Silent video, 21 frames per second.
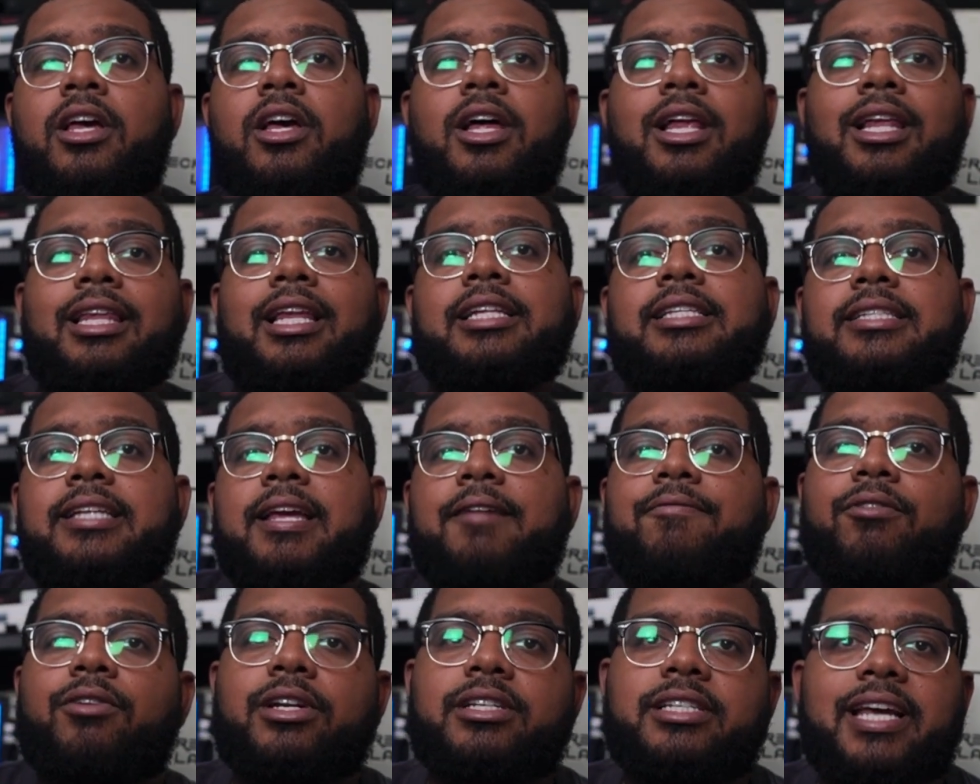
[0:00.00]
Let's say,
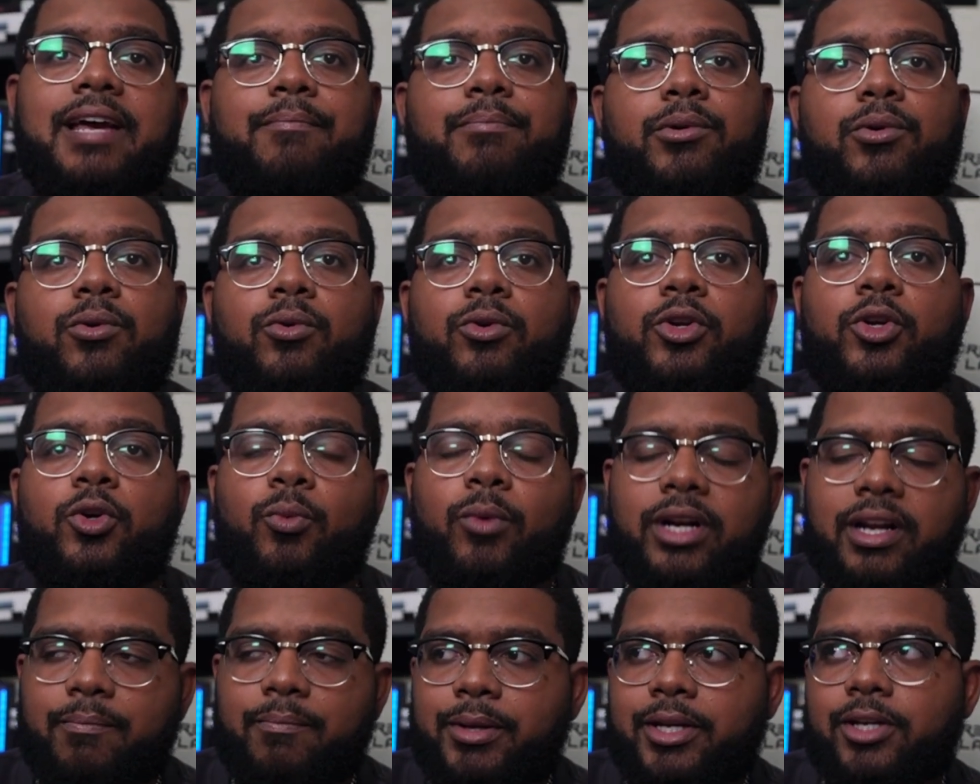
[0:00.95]
for example, you want
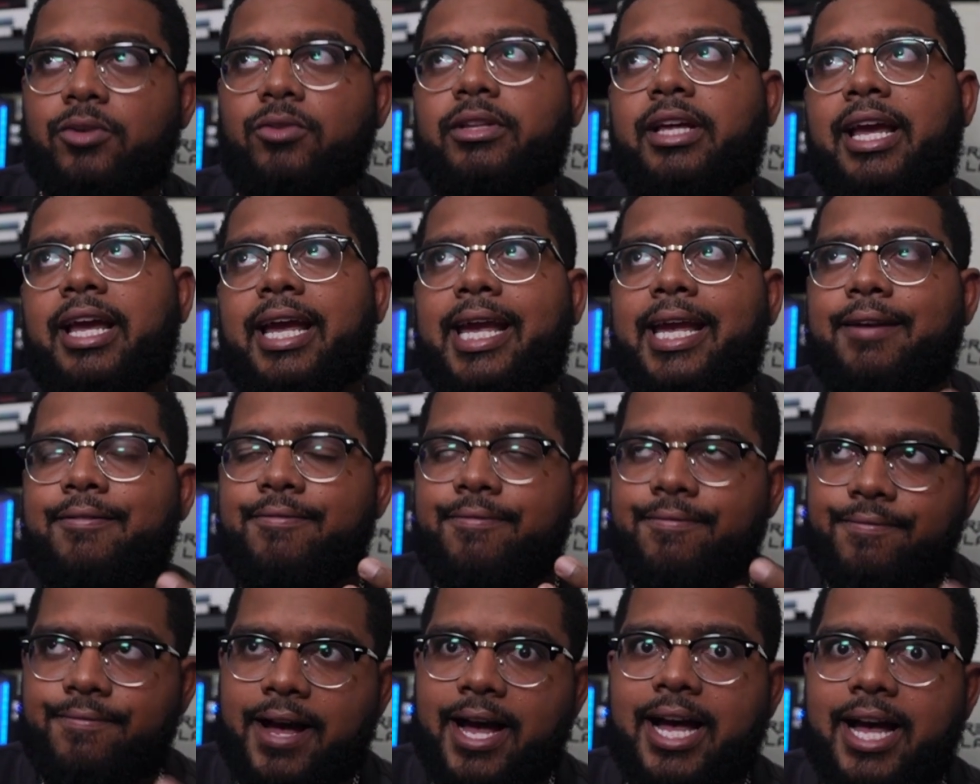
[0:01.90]
to build a
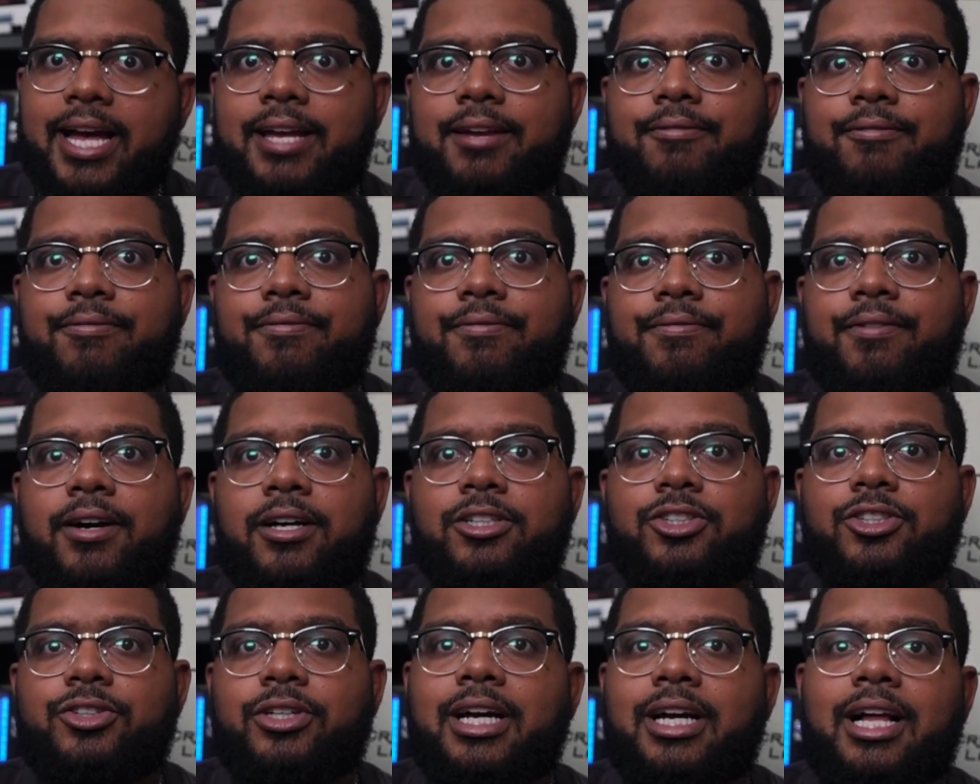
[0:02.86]

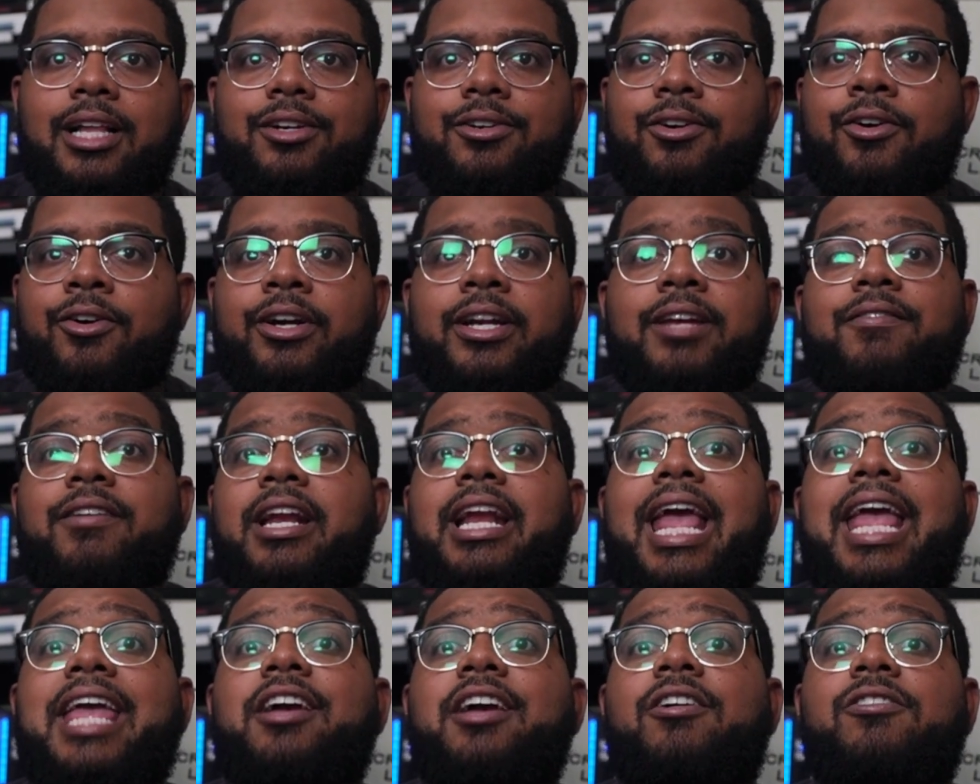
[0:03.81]
$500 or even an
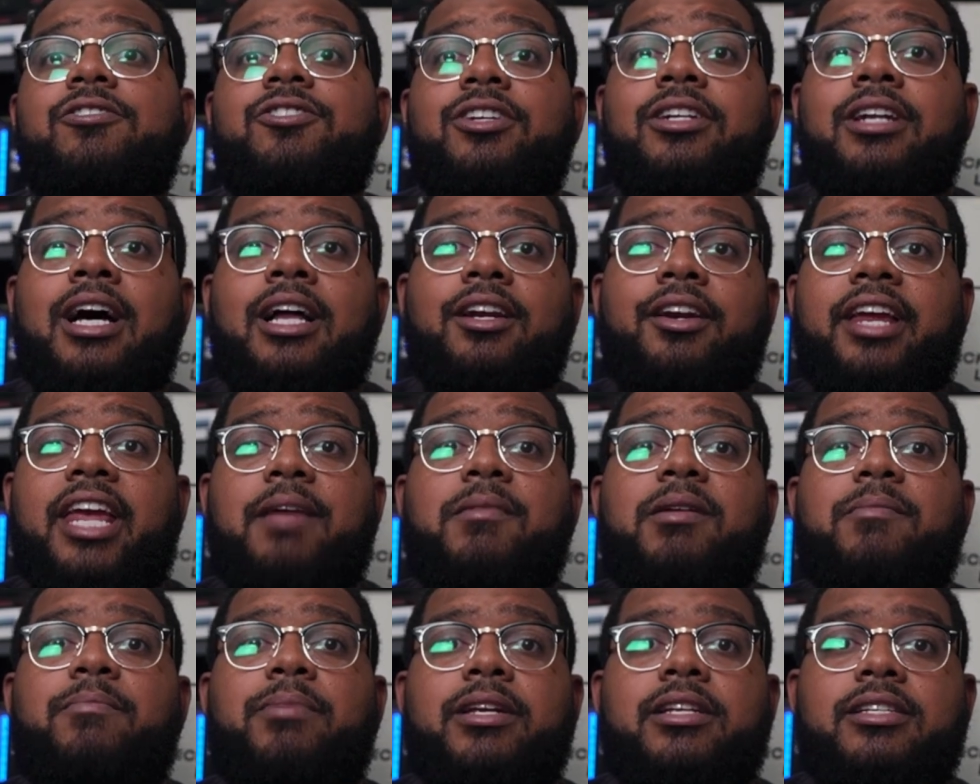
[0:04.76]
$800 gaming
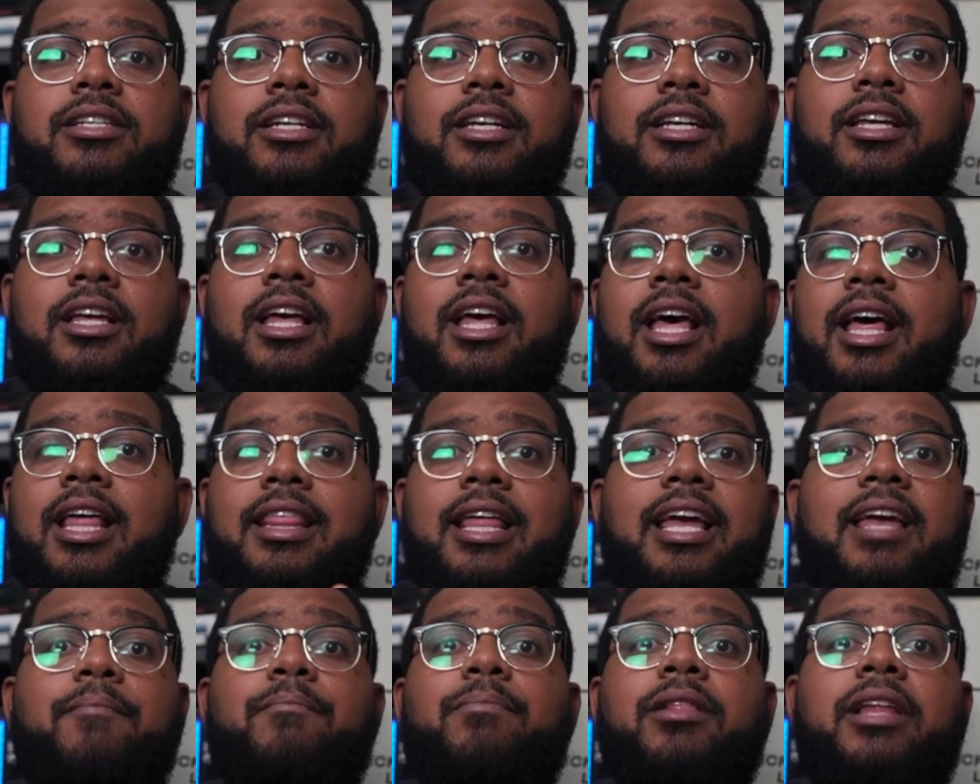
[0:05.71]
PC that
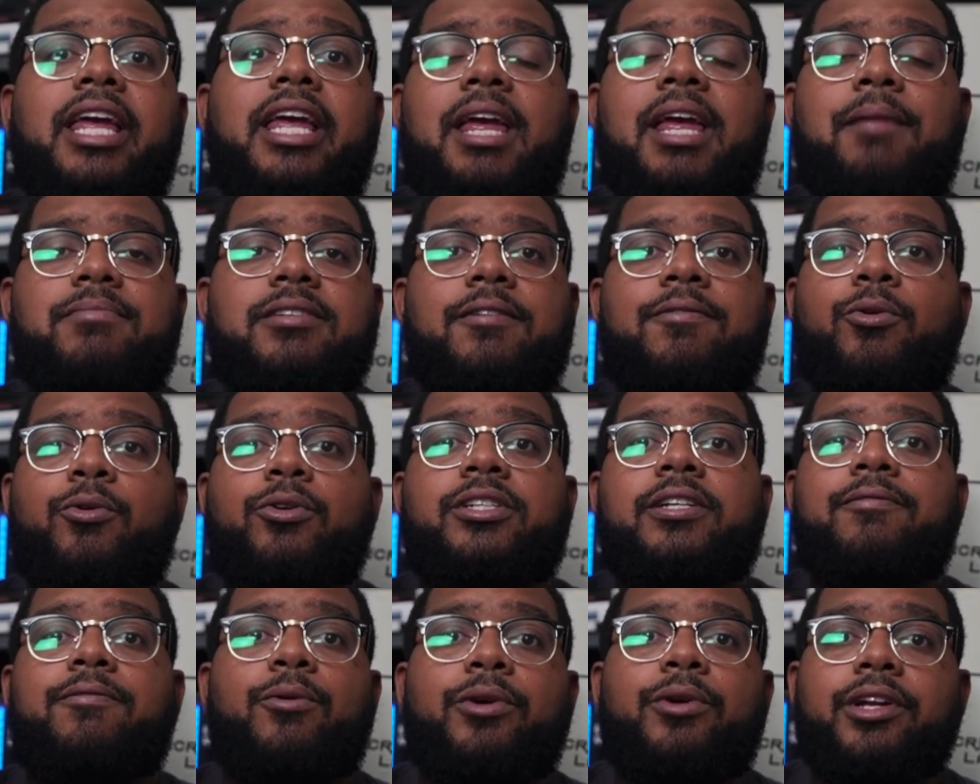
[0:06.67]
can play games at
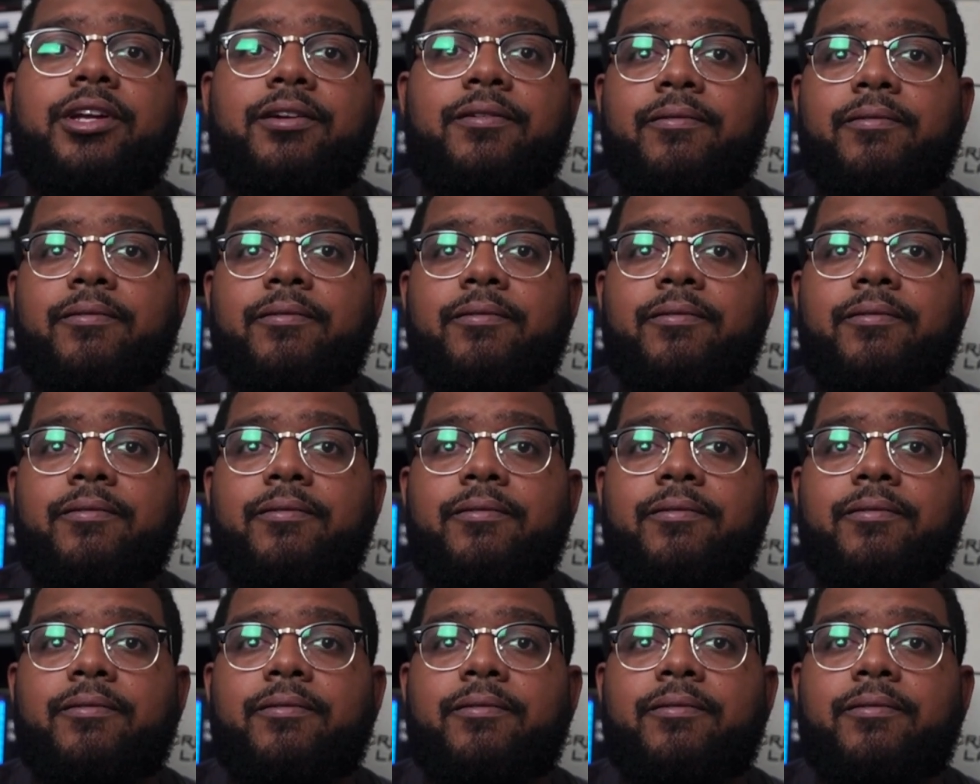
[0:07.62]
1440.